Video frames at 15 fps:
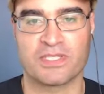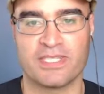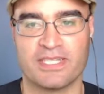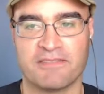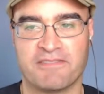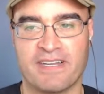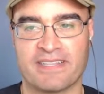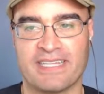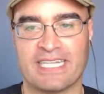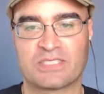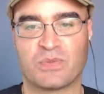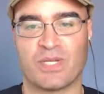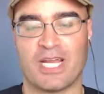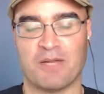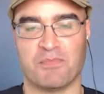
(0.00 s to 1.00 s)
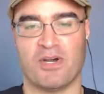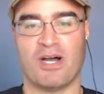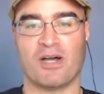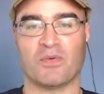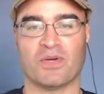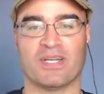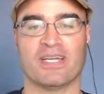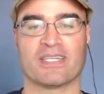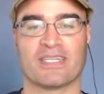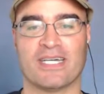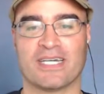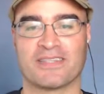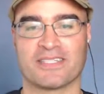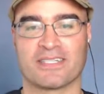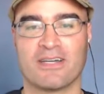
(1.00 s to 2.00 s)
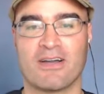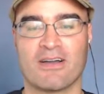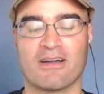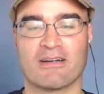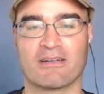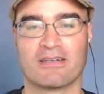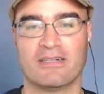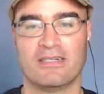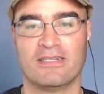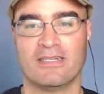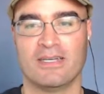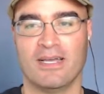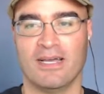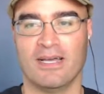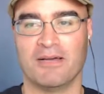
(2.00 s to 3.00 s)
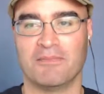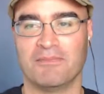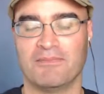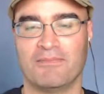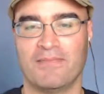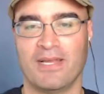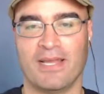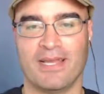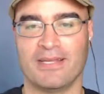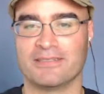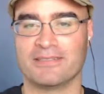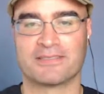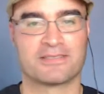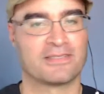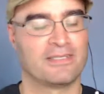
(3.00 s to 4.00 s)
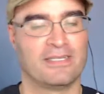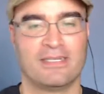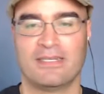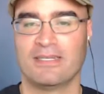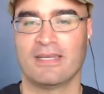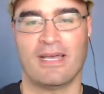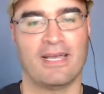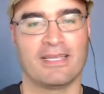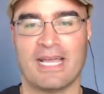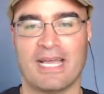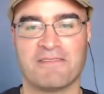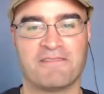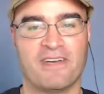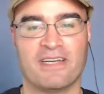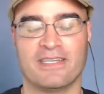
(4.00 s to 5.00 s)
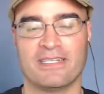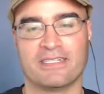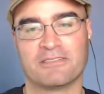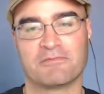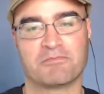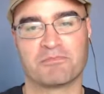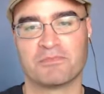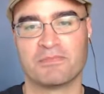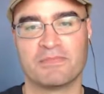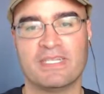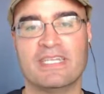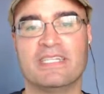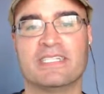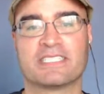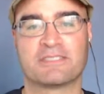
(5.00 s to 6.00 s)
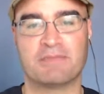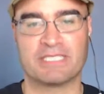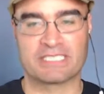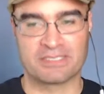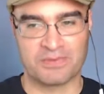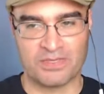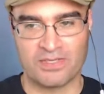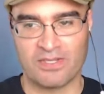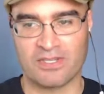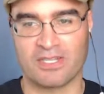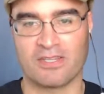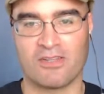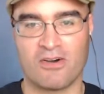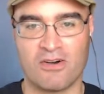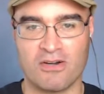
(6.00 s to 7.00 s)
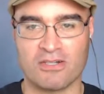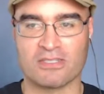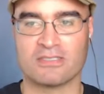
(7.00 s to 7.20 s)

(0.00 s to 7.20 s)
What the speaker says: In fact, that's what I bought when I got the car, and I find it indispensable on a long